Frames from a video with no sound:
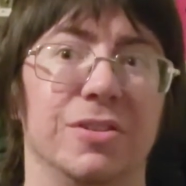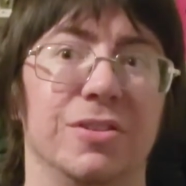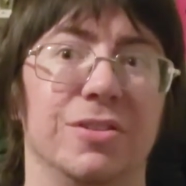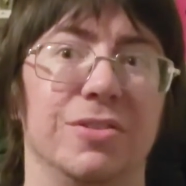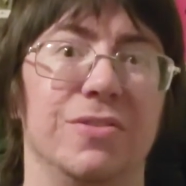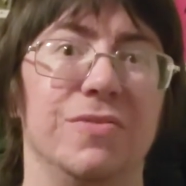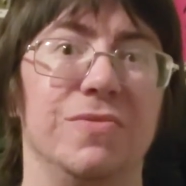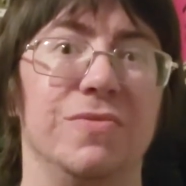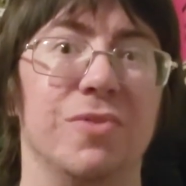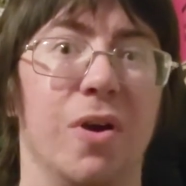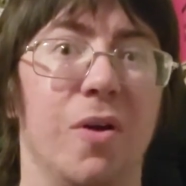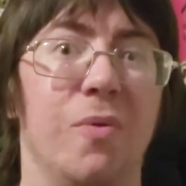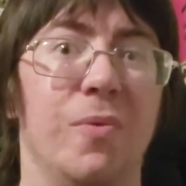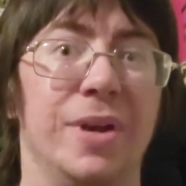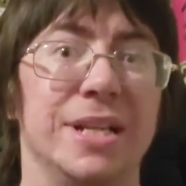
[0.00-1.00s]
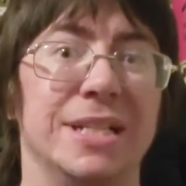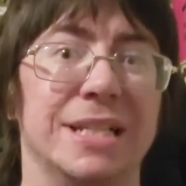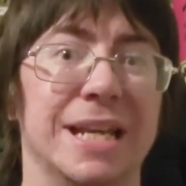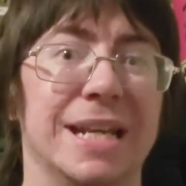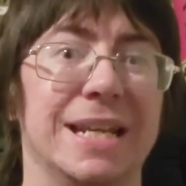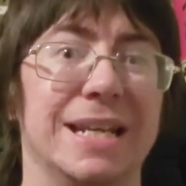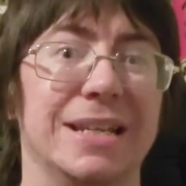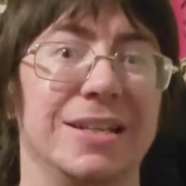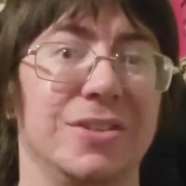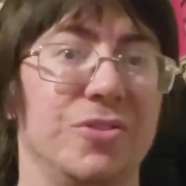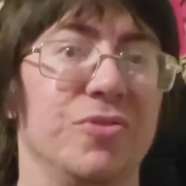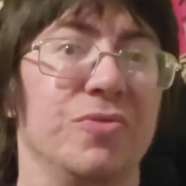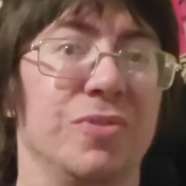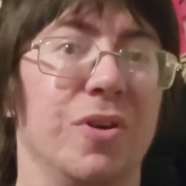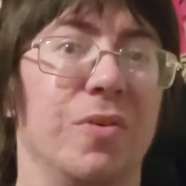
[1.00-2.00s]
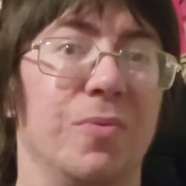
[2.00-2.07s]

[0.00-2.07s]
you know what he's getting. You know